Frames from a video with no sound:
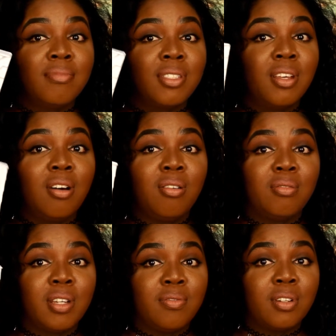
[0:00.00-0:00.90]

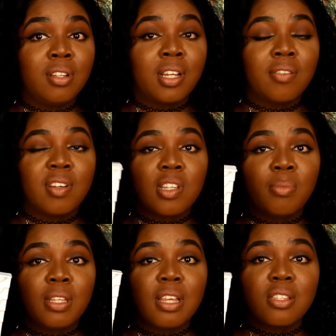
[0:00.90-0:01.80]
so if you're looking for
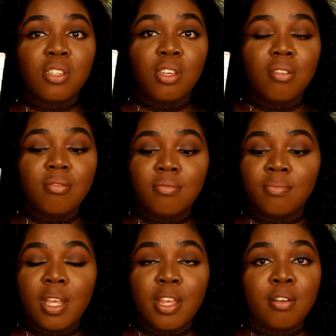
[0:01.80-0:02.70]
something that's cute
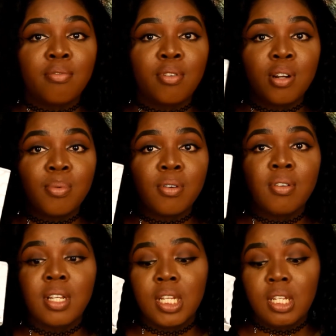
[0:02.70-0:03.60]
and affordable